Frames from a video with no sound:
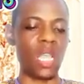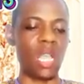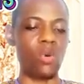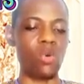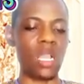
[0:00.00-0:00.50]

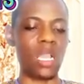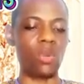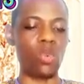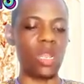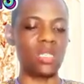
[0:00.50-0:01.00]
And who
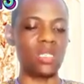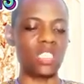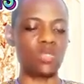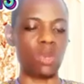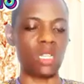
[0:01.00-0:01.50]
can win
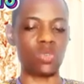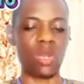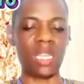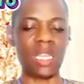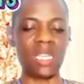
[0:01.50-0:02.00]
this battle
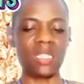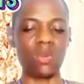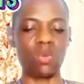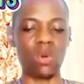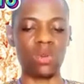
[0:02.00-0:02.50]
against
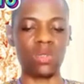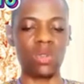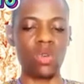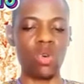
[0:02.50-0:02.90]
the world?